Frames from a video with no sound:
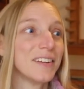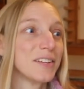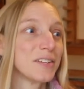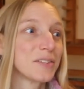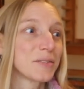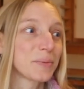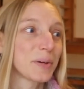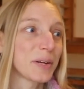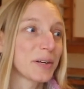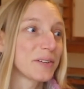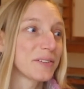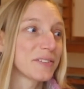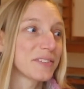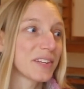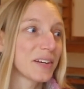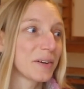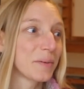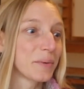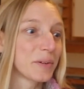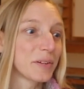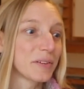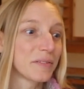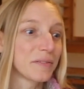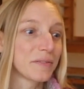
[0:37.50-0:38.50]
sweaters
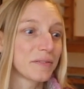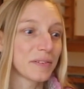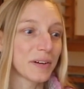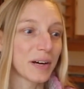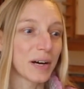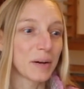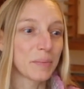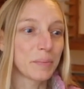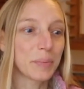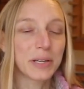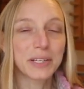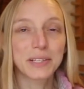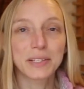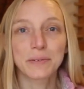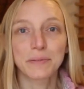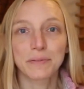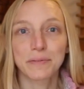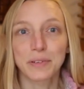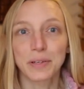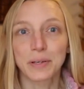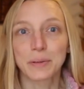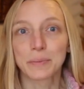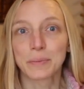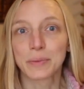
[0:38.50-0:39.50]
that we've uh, picked up
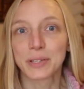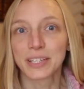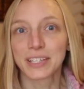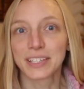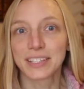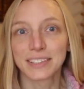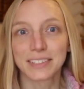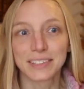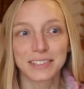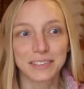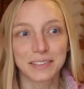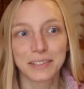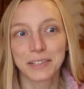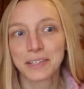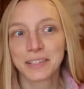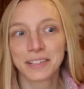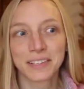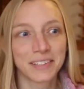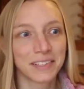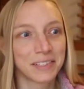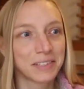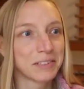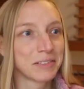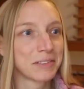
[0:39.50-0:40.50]
from uh,
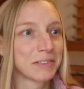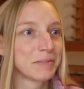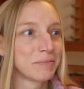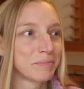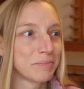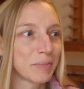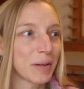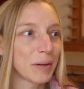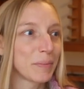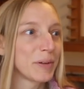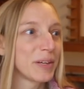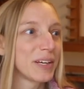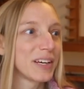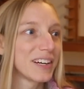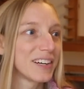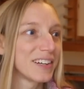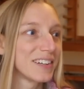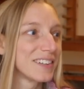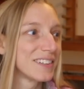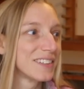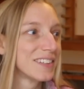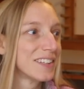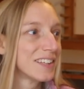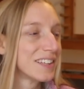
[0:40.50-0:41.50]
maybe
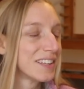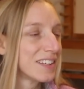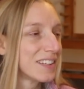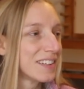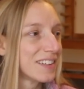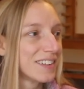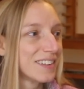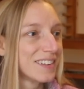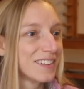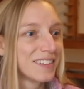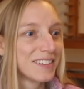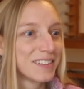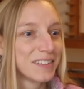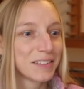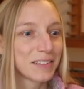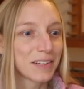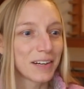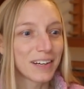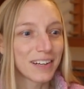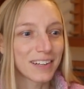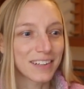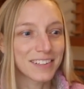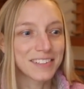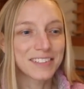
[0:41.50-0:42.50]
a
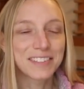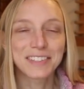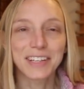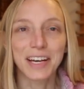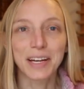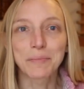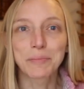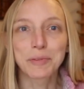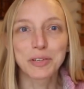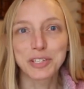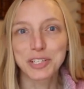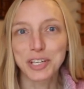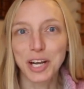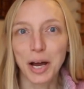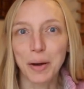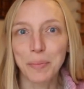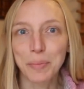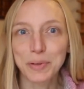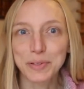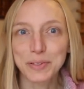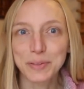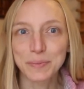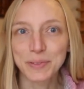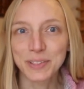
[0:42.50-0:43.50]
Uh, consignment
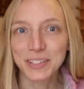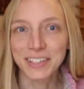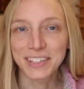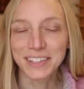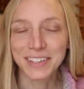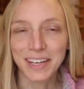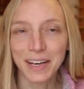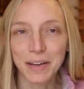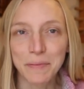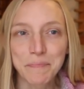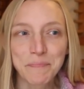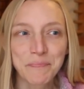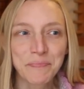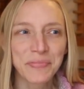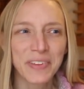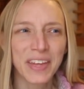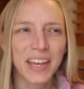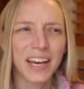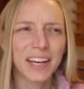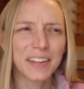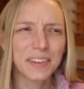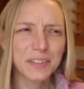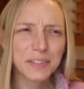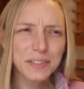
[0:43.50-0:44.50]
shop or something like that,
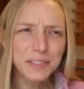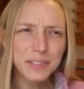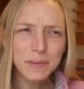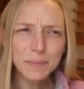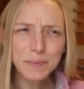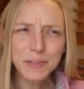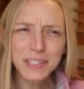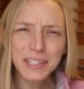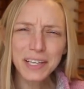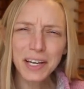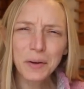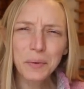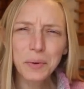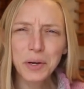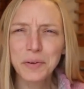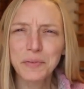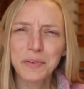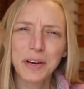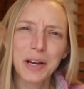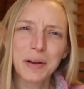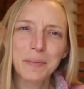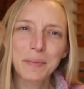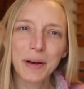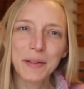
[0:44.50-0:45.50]
and there's something not quite
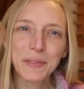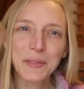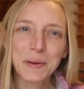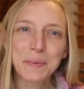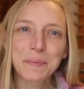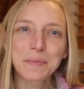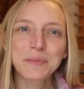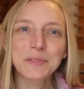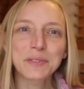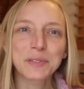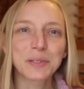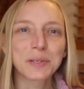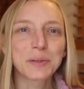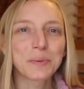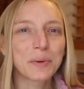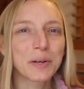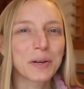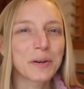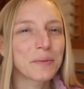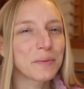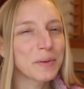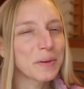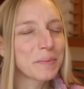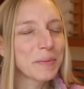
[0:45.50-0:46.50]
right about them, so you
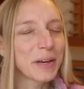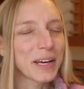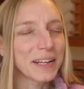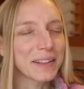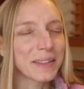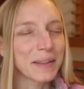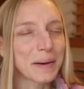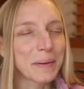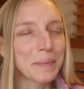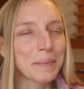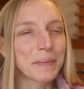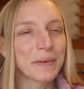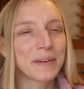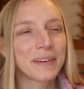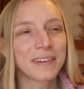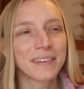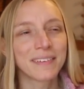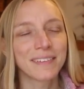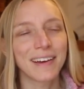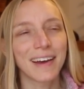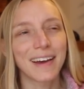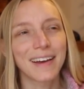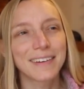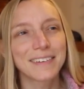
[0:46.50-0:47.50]
want to remake them
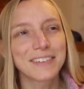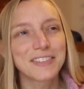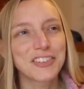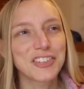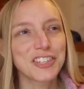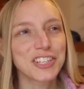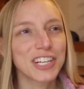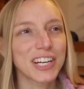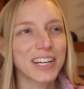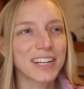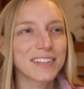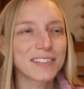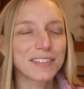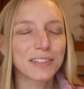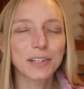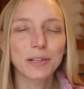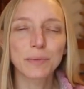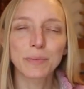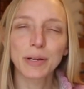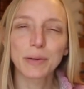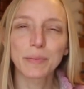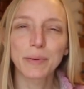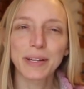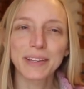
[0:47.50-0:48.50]
and change a
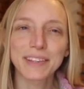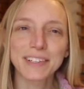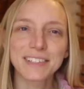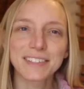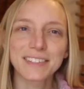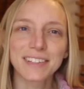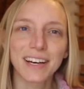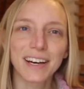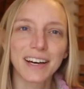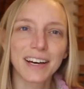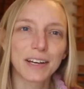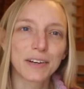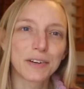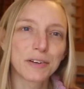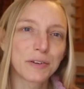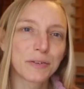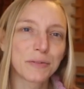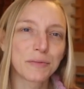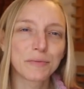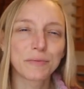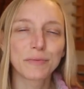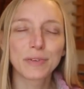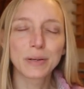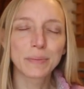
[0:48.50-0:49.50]
little bit about the design,
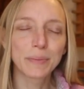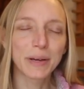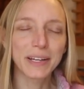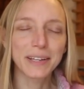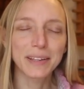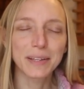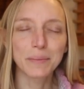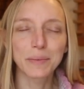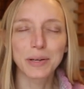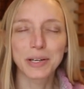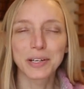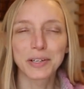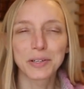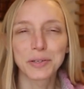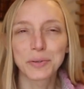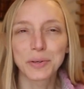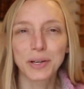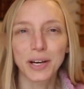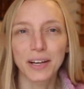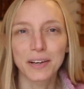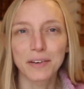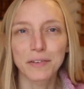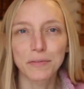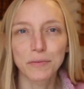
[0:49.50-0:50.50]
remake them in a new
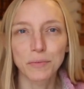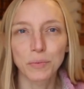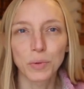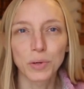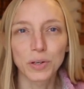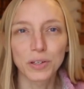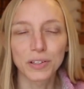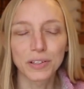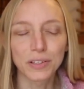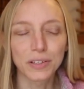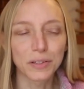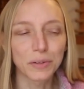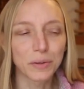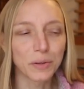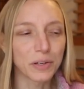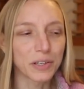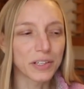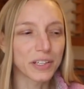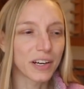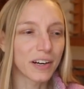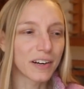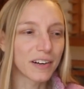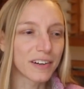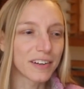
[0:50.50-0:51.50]
kind of wool or
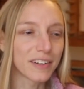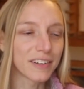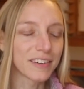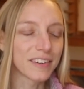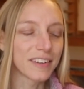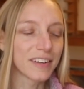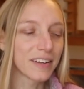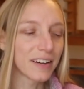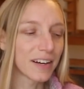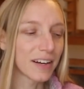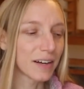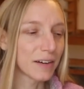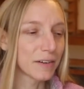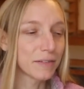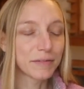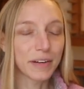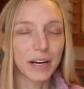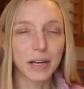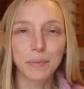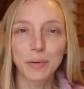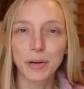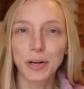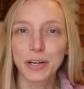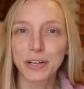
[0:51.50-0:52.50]
yarn uh,
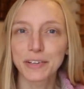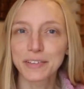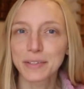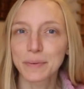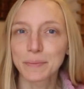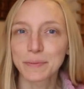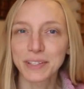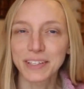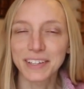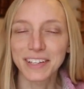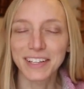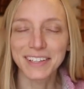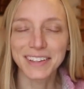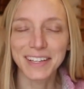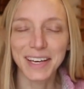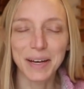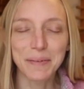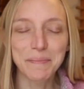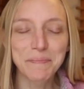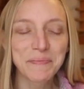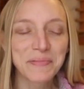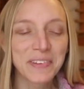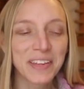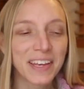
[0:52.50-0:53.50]
fiber or something like
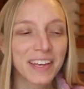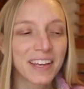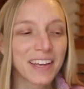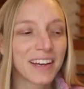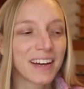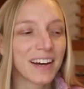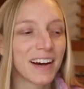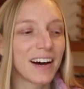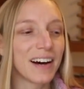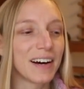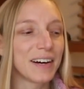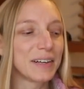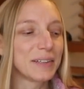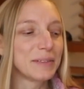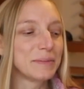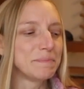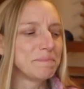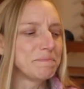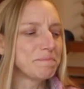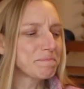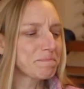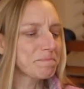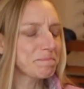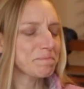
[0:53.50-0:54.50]
that.
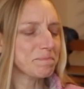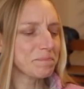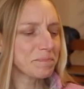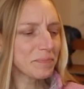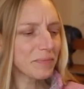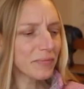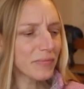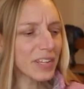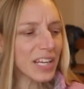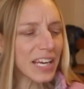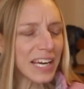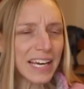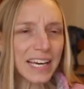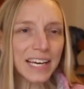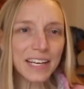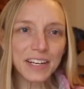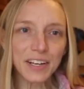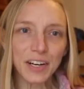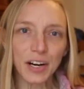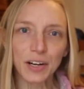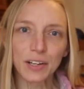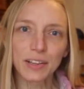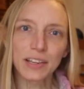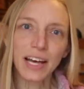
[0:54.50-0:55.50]
Um, and
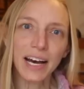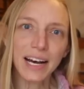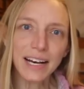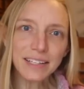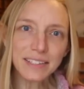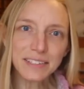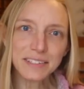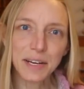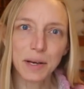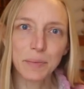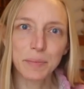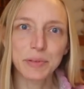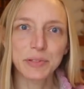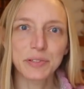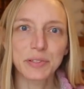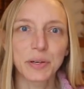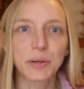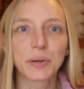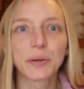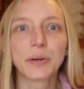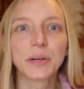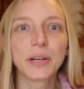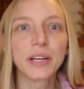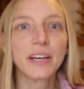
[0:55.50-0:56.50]
in our last
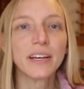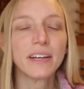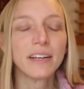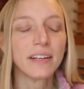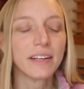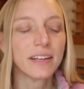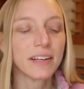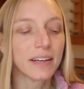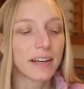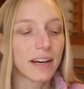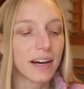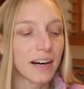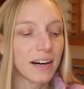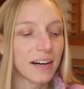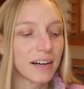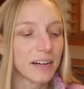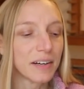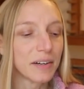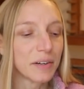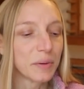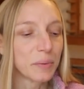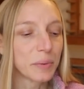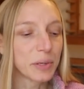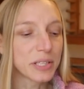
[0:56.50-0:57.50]
episode
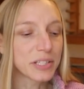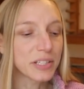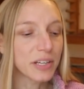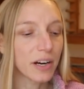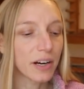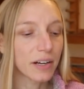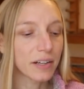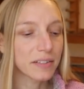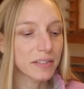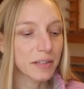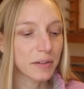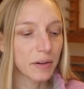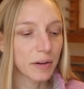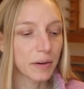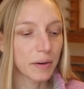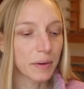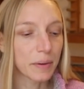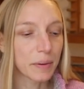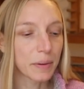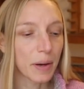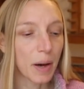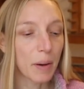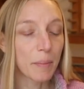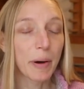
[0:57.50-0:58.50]
uh, we talked
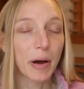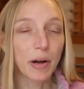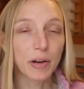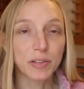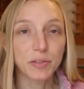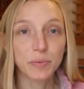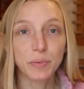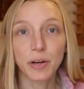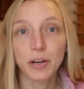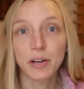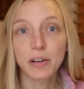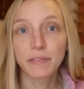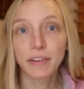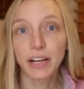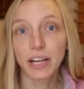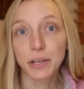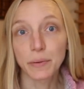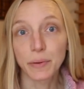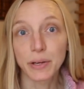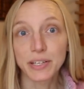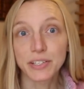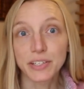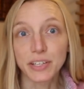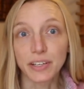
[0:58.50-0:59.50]
uh, about sweater
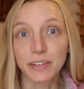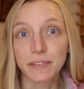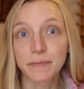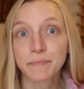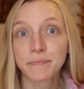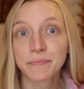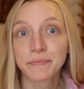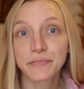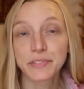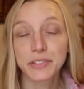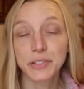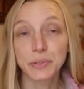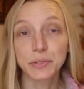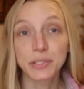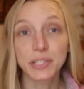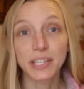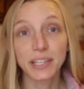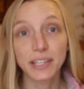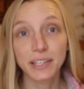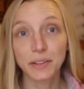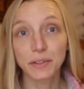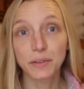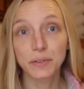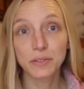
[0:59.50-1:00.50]
evaluation. So
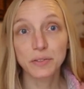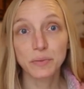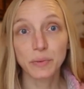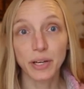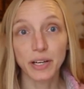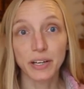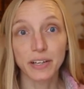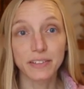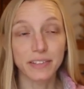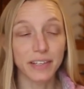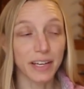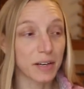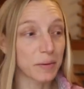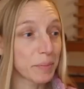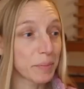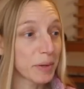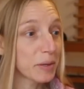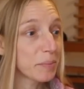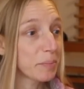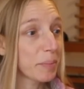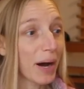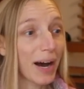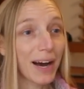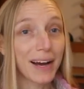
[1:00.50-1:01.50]
taking those sweaters, I a
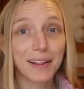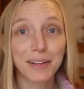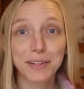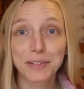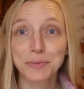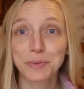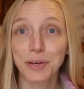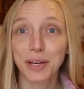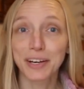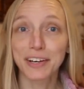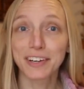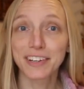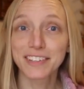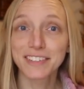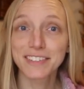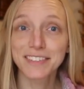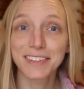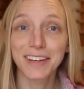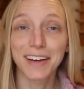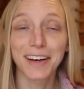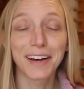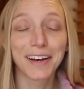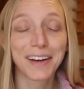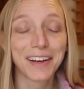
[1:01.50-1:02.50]
big pile of
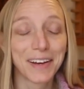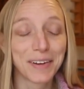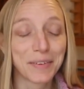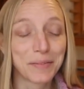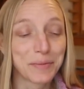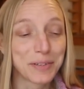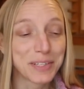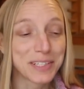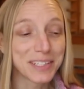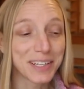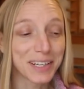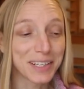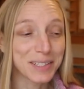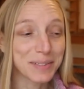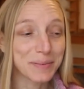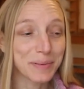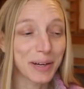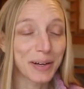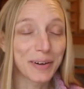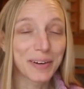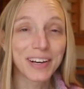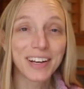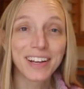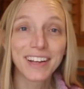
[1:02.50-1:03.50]
sweaters uh, and we talked
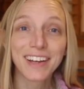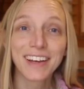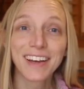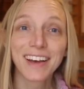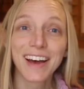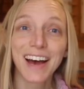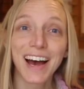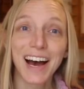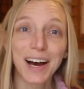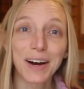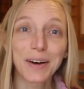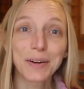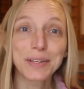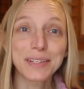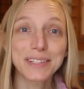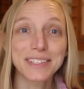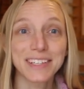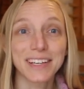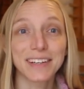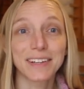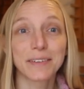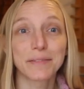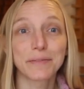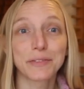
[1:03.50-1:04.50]
about how to
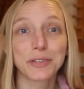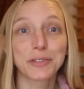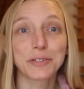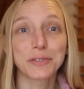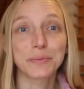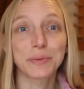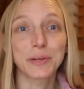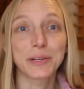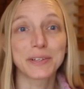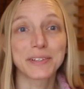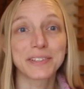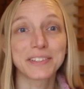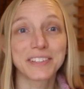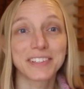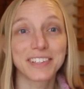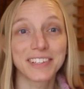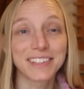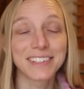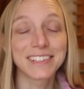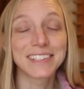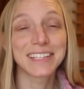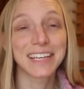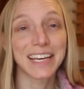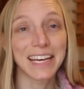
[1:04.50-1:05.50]
tell if your sweater is a
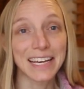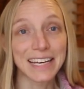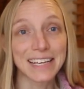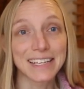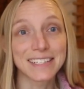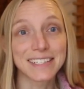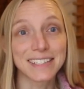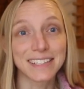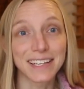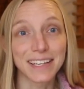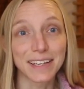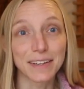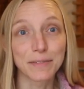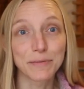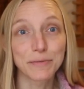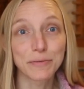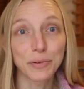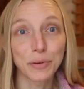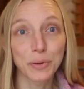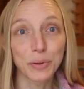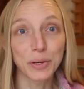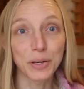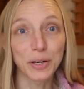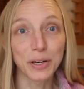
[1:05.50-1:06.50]
good candidate
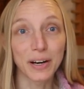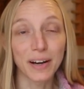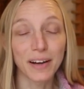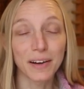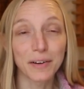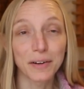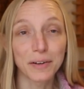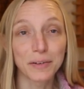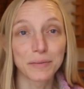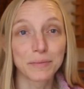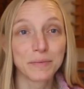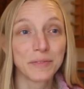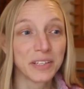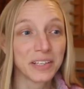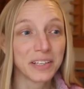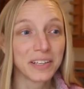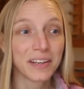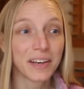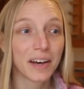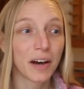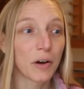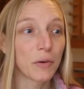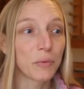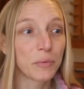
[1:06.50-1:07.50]
for um,
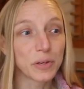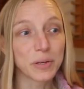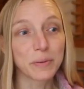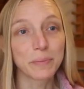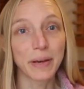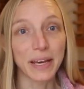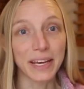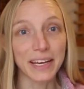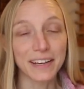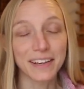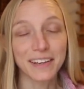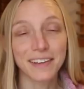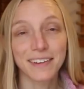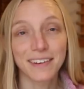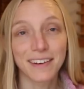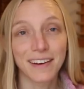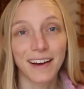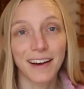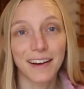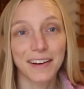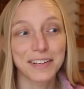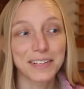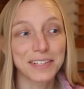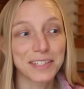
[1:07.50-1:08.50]
a remake,
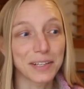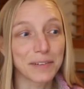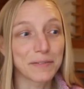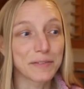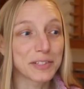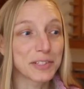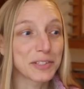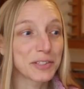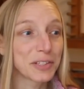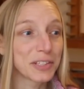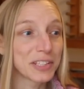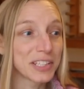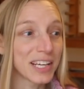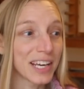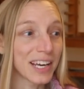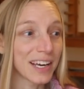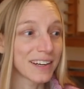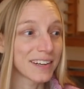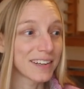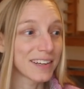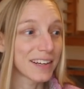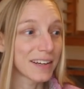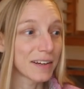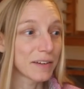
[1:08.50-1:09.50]
how to tell if it's a good
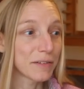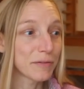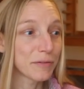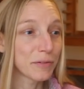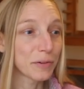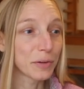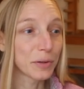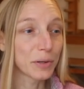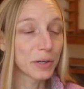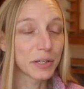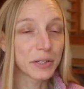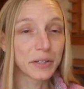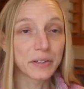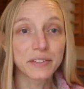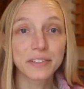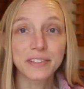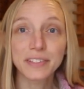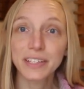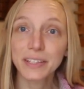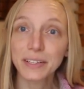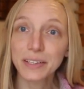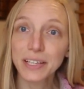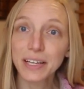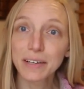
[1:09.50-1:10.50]
candidate for your
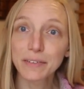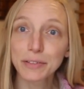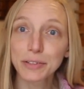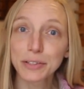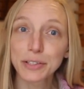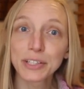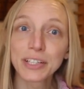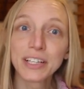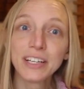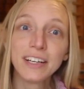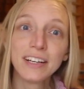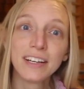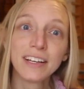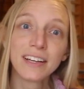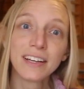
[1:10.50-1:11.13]
skill level,